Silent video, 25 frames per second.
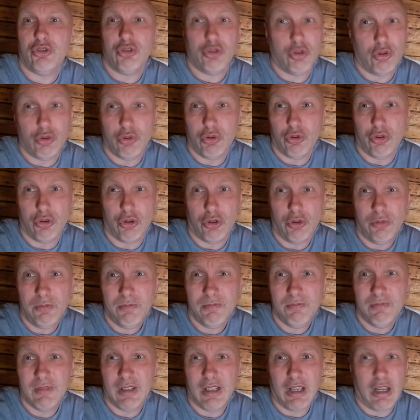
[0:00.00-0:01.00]
jungle,
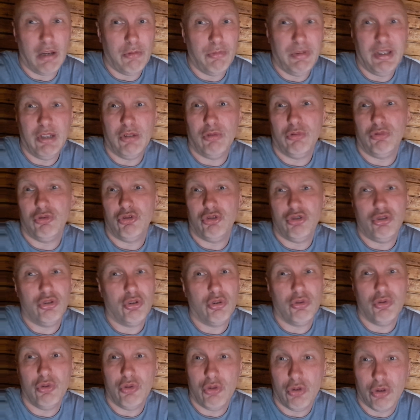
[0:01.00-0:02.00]
a real
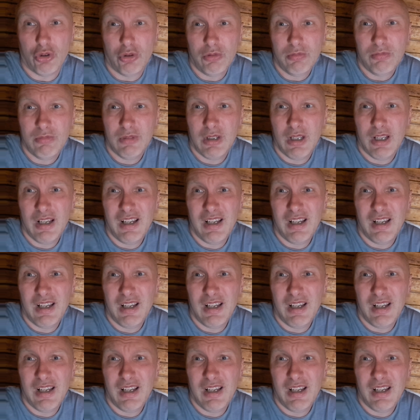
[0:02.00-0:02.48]
jungle.